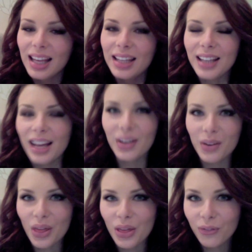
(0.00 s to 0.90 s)
Now,
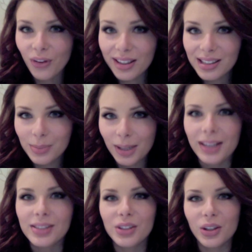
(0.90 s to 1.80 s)
the first
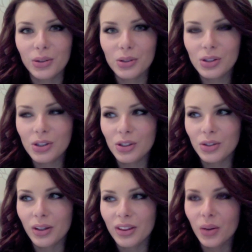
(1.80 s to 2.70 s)
place goes to,
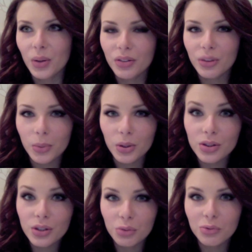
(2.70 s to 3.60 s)
I think, one of the
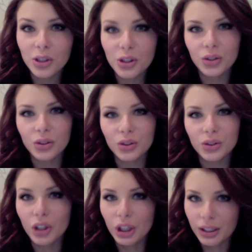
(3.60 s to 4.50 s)
most original
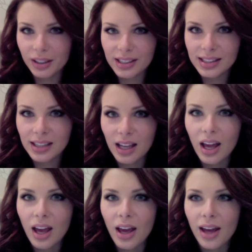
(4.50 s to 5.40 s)
looks.
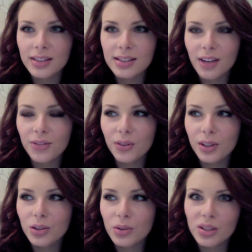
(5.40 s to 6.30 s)
It's
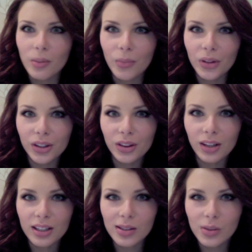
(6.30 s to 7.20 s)
definitely not something
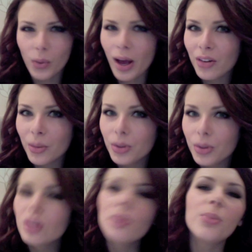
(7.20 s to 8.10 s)
that's
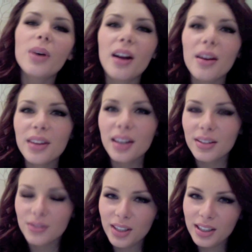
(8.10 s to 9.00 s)
wearable, but I think
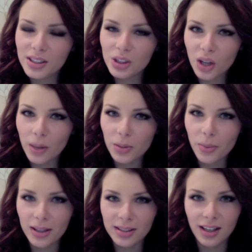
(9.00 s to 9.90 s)
it really described her
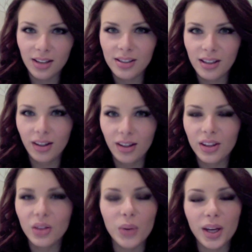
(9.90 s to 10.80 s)
personality. I like
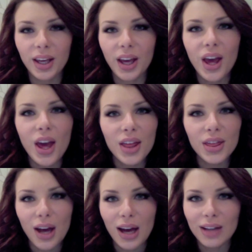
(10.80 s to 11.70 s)
the way
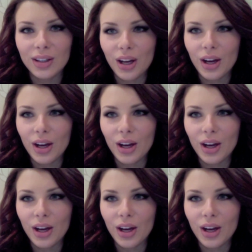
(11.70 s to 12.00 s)
that